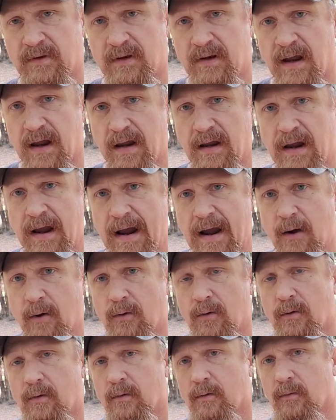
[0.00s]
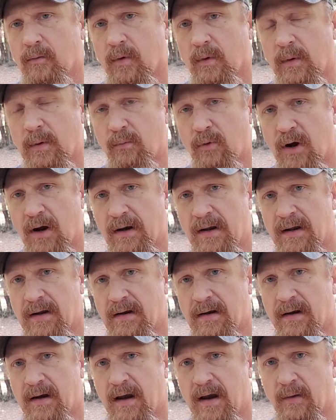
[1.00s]
take out what we brought
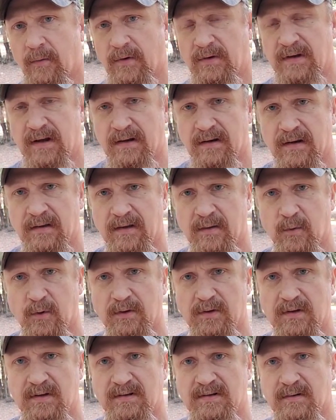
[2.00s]
in and we take nothing with us.